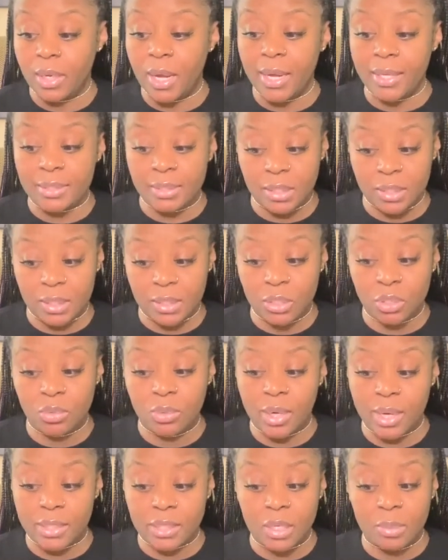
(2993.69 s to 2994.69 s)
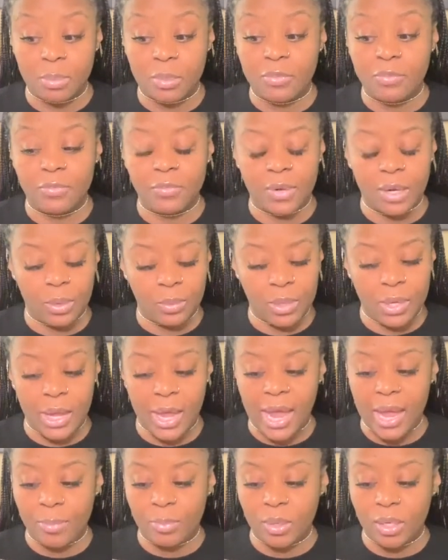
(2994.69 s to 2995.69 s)
I see that you guys could be very
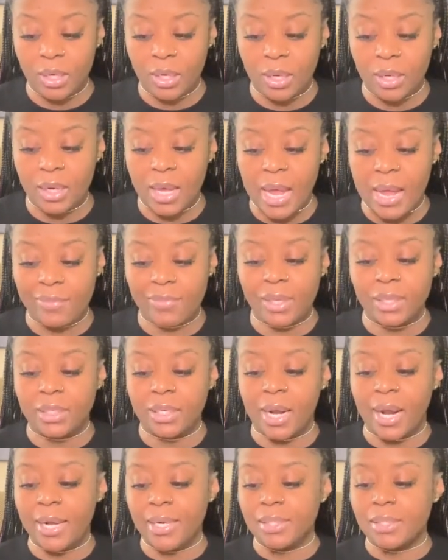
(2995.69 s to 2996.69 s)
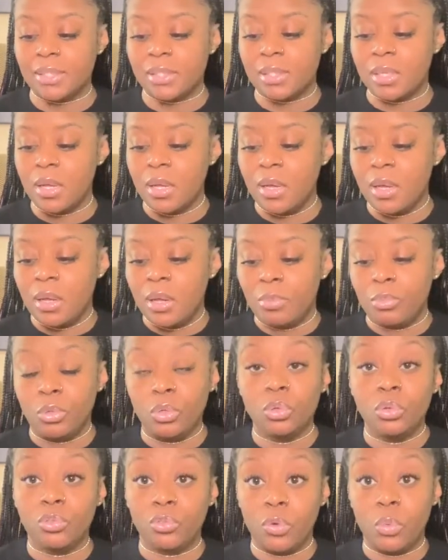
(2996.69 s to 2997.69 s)
happy and have a nice,
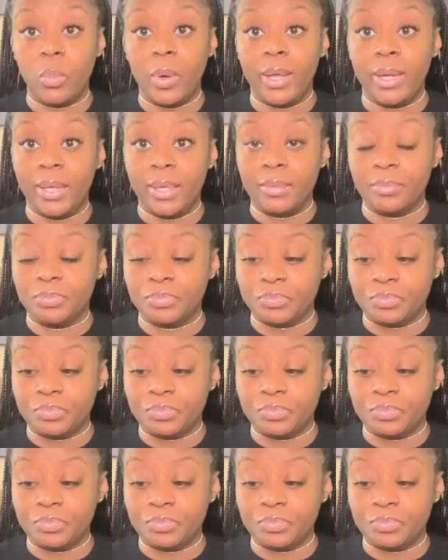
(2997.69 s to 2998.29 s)
beautiful wedding.